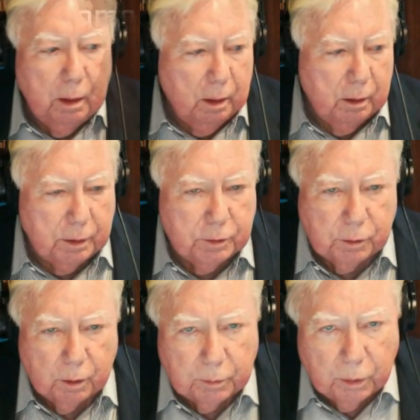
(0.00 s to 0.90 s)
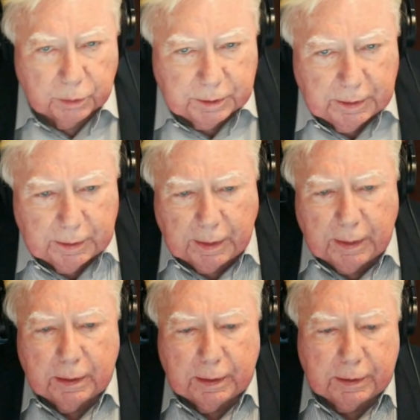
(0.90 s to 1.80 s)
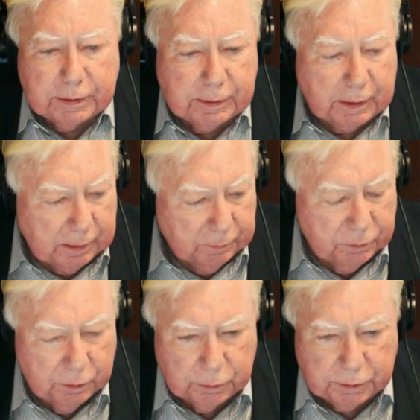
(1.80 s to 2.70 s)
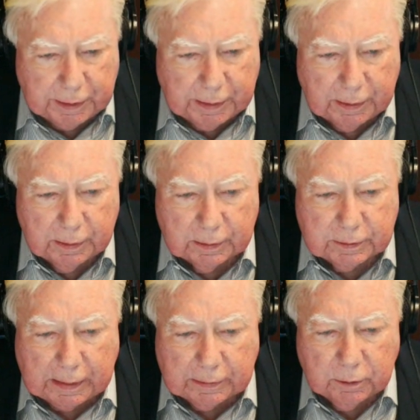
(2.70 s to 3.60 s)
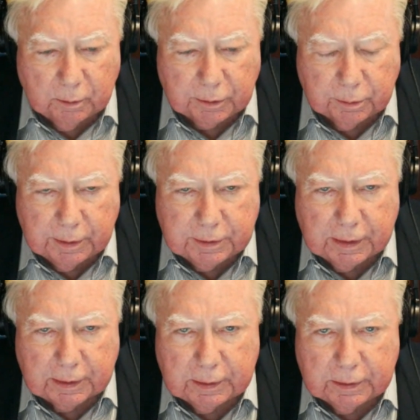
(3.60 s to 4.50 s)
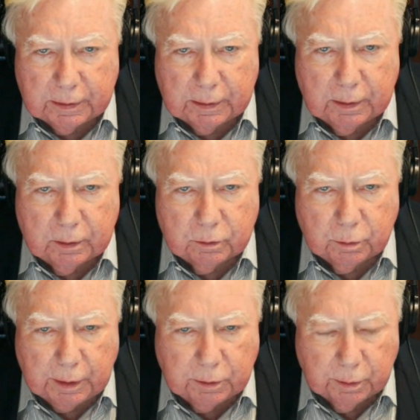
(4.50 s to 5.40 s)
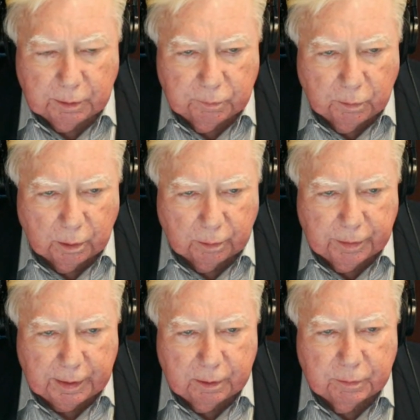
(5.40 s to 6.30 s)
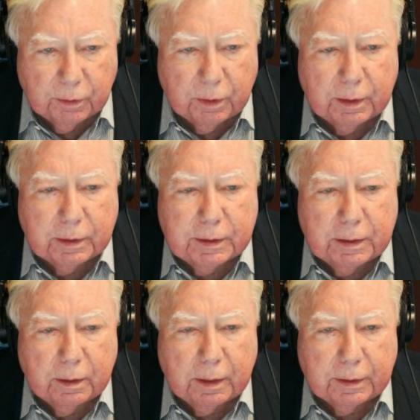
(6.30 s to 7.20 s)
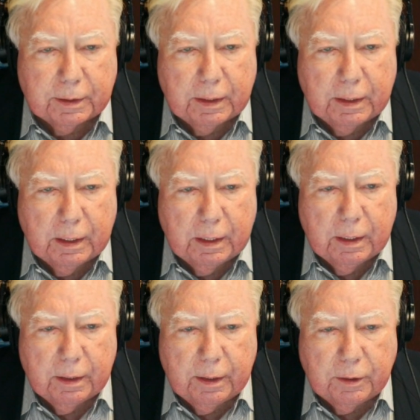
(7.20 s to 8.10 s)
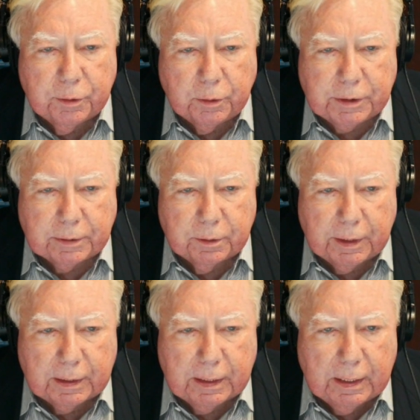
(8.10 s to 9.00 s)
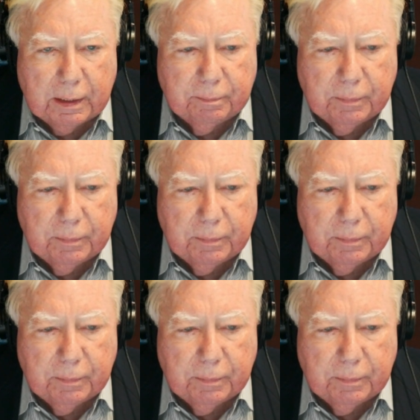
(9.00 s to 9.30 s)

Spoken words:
is Jerome Corsi. Today it is Tuesday. It's October 22nd, 2024. Thank you for joining us here at thetruthcentral.com.